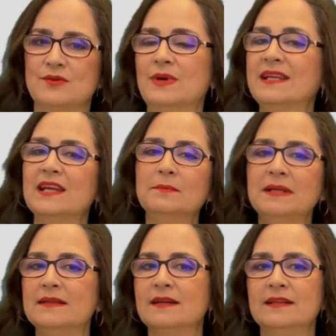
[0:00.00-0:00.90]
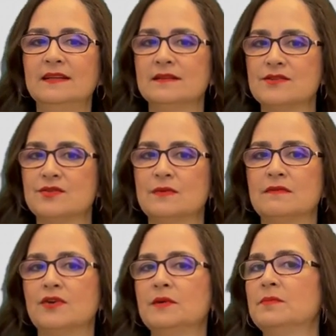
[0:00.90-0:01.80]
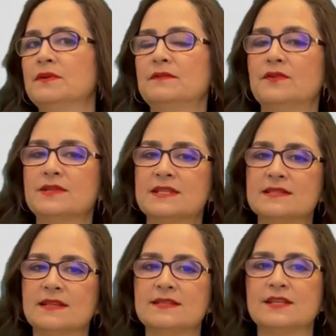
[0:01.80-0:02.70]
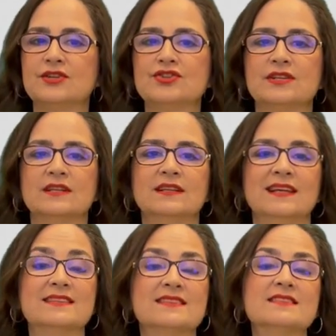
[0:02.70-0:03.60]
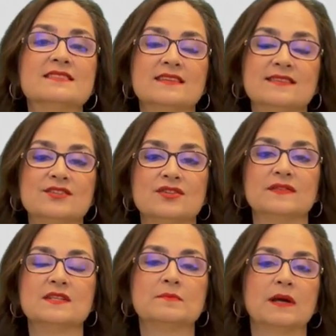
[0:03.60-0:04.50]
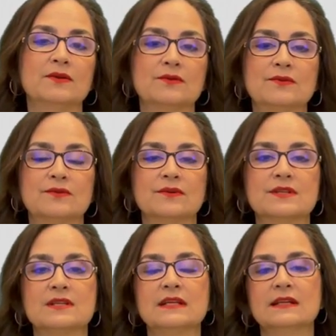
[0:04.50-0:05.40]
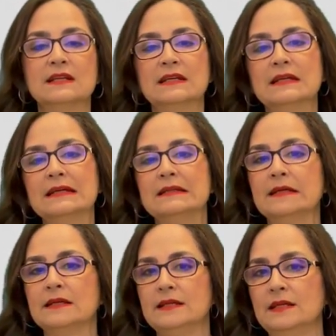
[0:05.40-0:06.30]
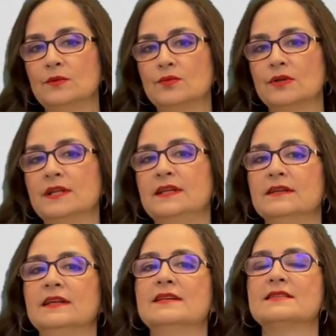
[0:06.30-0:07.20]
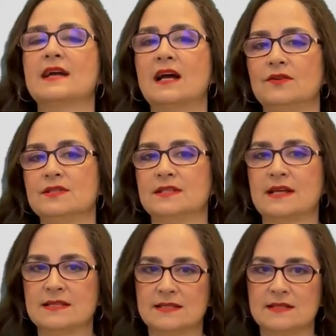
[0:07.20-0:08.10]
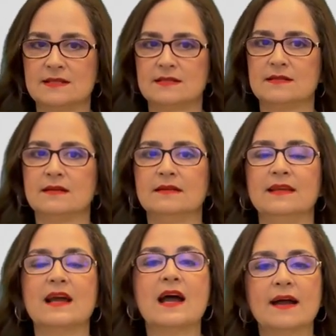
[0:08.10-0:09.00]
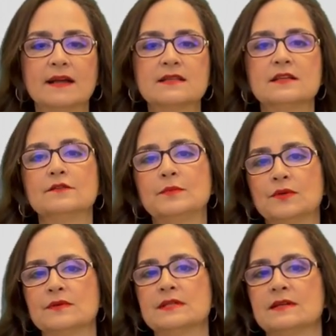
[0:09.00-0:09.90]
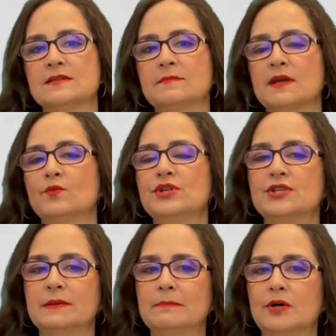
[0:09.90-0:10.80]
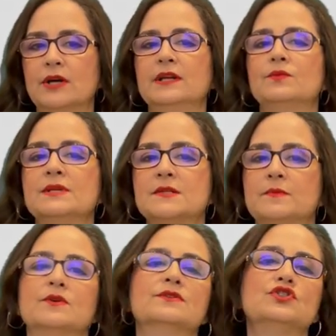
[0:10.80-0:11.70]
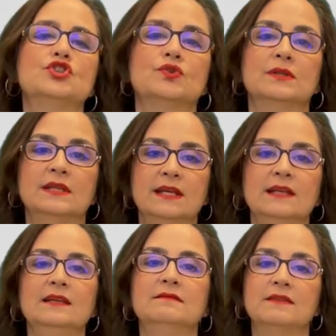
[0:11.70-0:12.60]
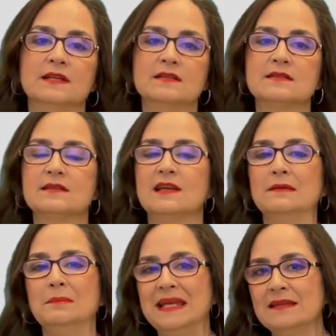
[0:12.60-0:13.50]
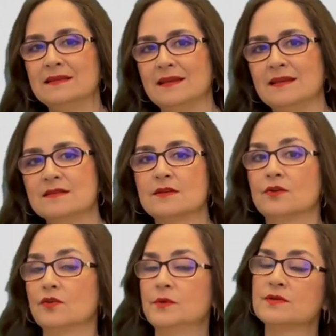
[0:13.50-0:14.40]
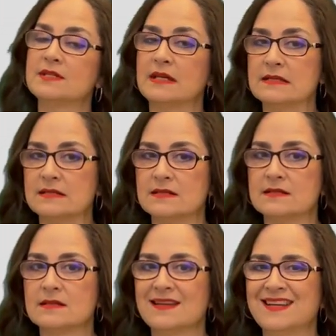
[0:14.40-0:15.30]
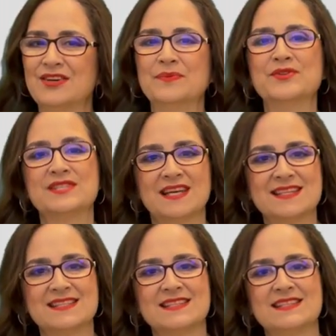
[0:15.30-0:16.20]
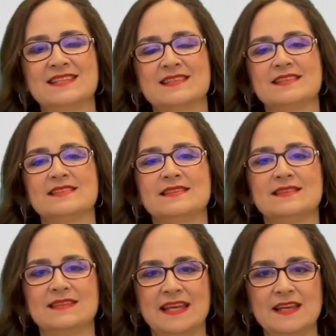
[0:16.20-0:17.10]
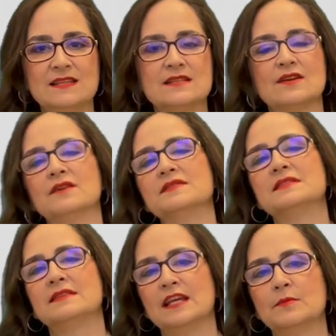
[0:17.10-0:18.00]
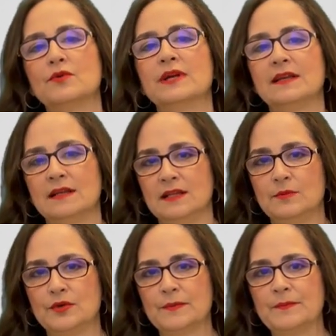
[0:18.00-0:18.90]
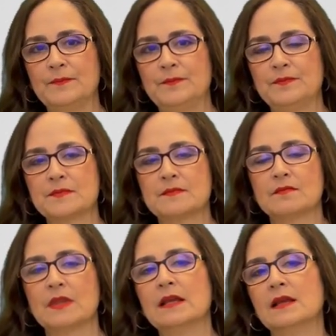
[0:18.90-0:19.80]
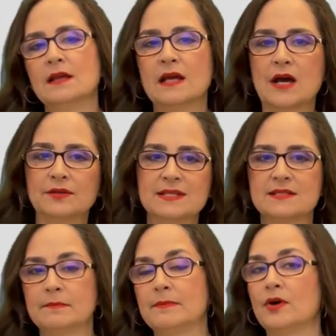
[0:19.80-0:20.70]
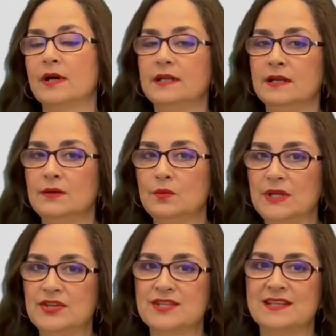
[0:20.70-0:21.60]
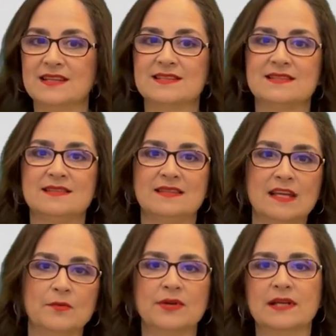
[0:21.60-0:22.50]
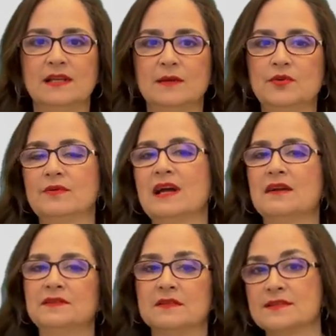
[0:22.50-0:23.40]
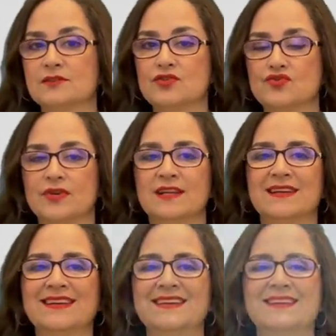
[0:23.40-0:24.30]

What can be done here to avoid peripheral sensitization and sensitization of the spinal cord? The key word here is allostasis, the active process by which the body responds to daily events and maintains homeostasis. Homeostasis is a state of stable equilibrium. How does the body reach that stable equilibrium after surgery?